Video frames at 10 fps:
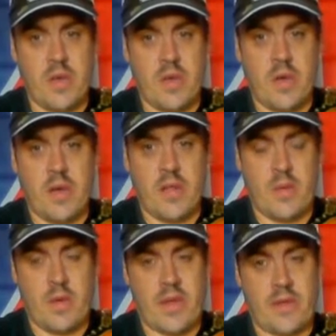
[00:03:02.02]

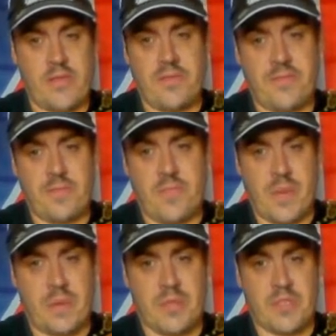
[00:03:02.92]
There weren't enough
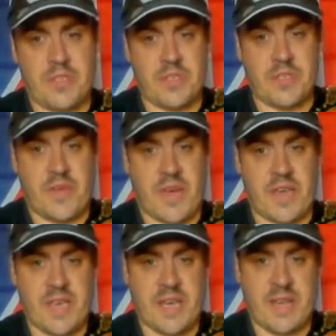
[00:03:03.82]
people to justify
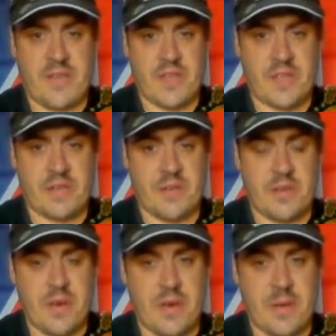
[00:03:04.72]
a tag division,
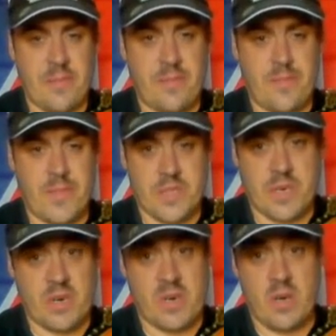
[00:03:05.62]

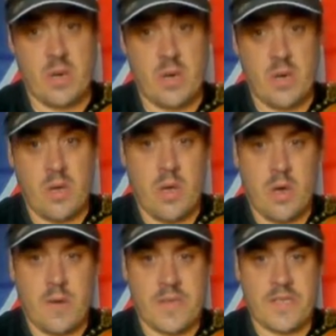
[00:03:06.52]
so
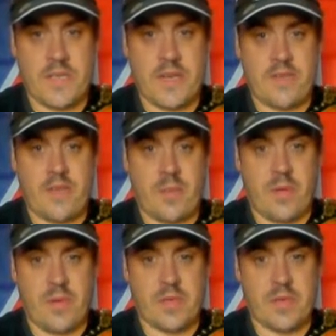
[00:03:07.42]
obviously they never
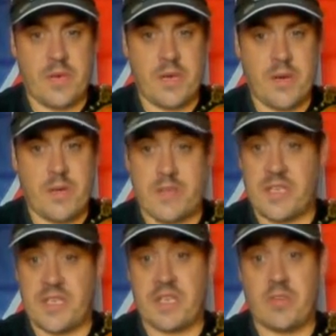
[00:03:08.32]
bothered, whereas
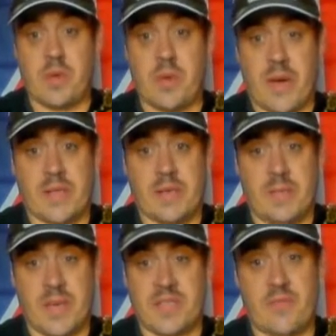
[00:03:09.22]
ECW had a
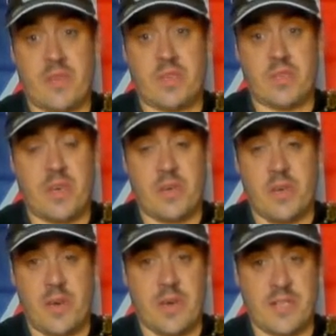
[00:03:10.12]
massive roster,
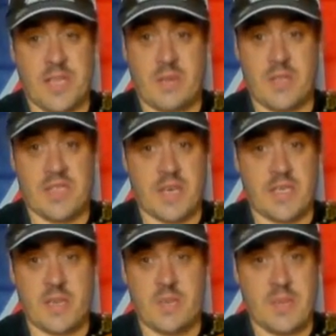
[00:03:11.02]
established tag
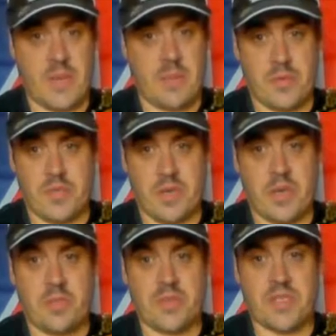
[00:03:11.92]
teams, people
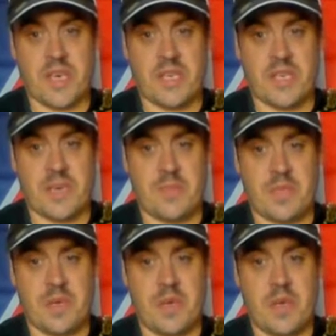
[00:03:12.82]
joining up as tag
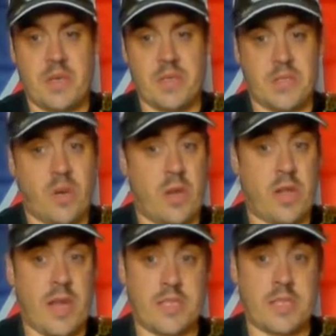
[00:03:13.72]
teams,
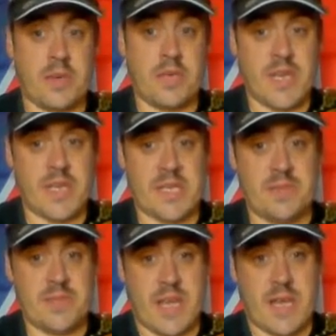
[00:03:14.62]
storylines, throwing tag
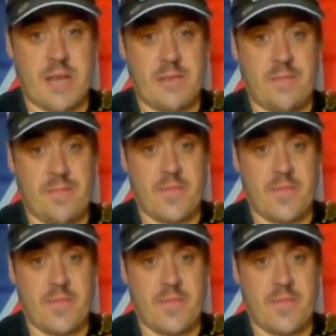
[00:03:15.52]
teams together.